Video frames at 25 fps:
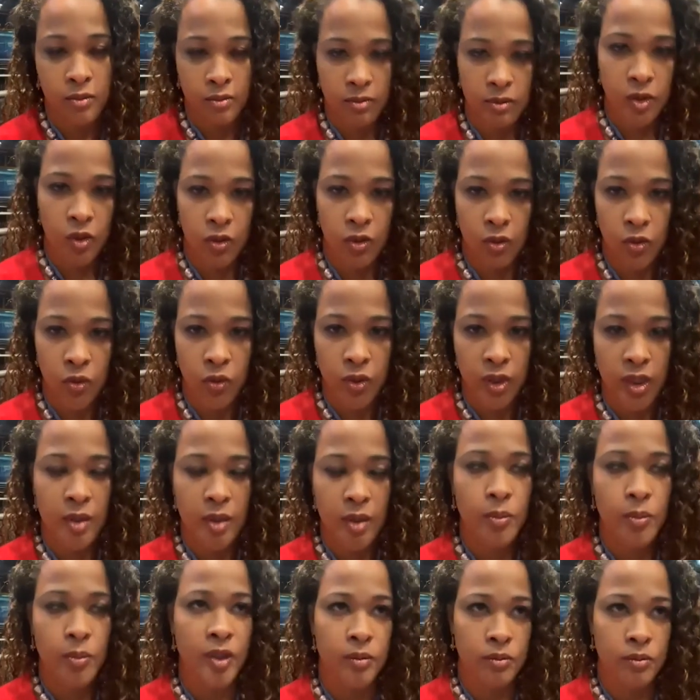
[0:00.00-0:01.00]
not only,
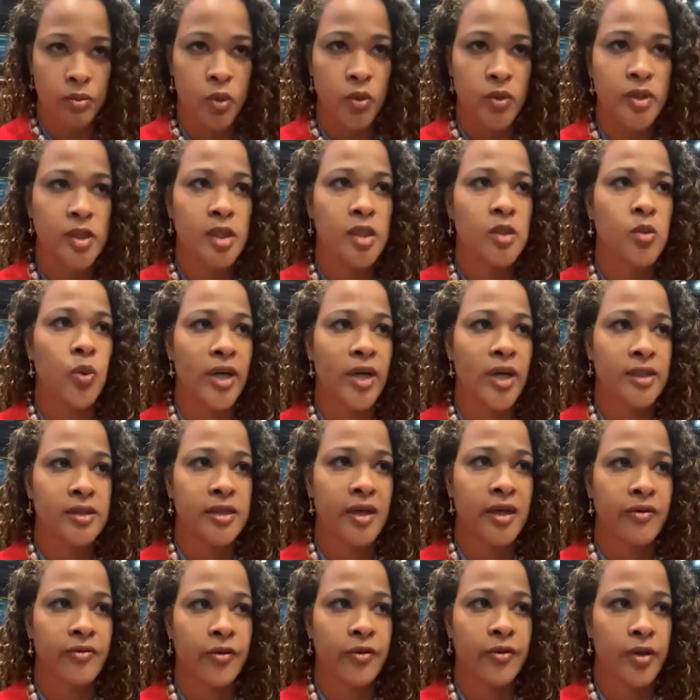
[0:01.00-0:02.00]
but mostly West
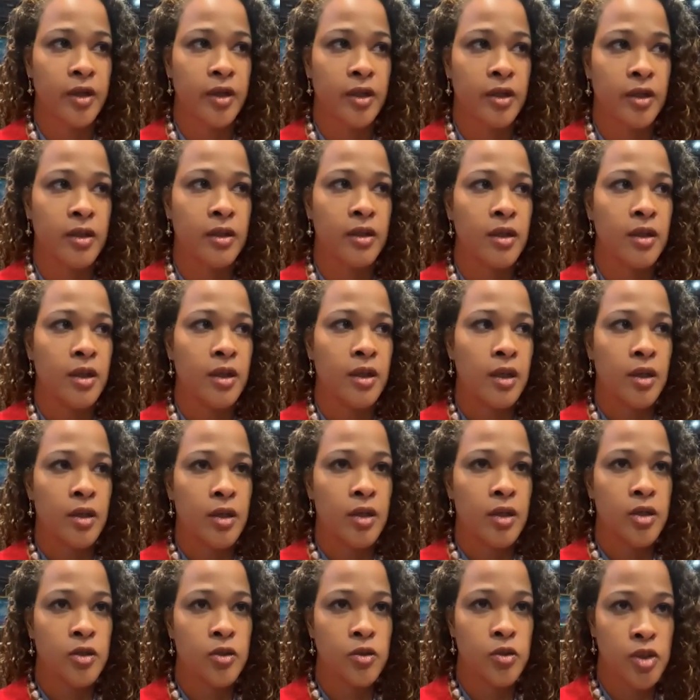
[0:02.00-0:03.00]
African,
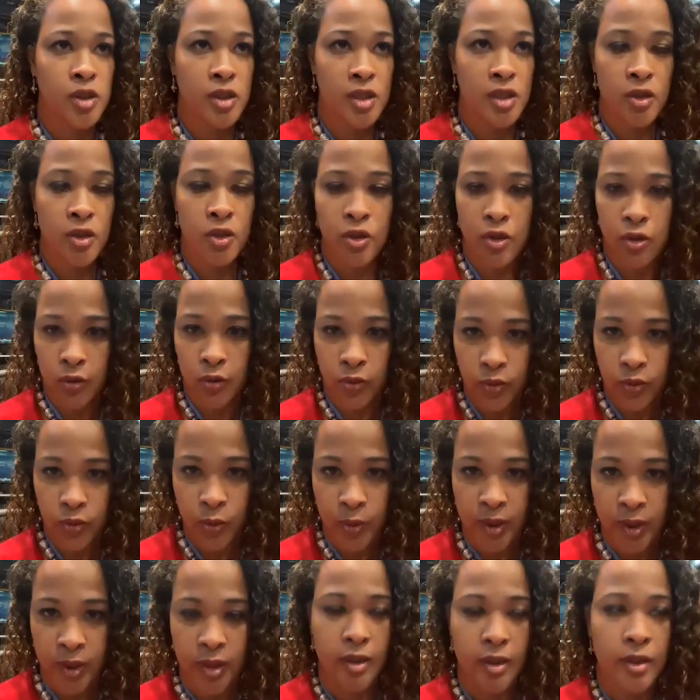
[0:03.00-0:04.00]
usually
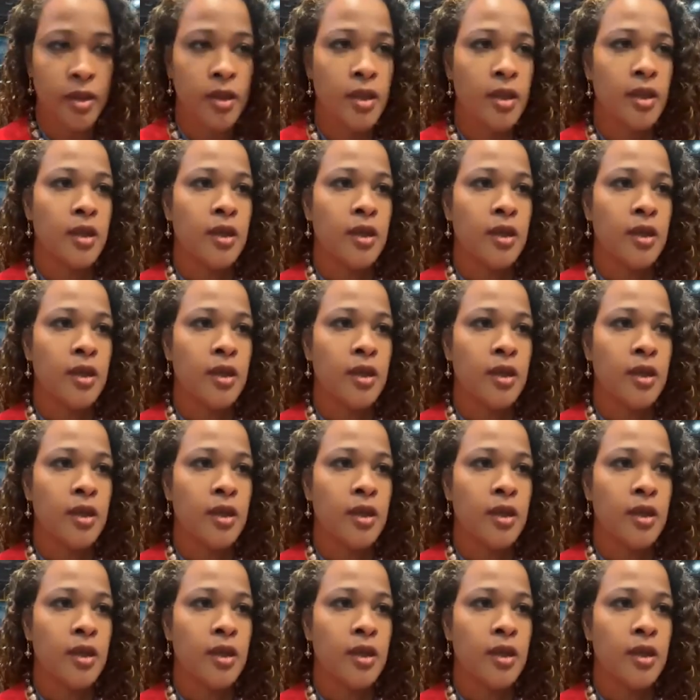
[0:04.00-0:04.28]
Yoruban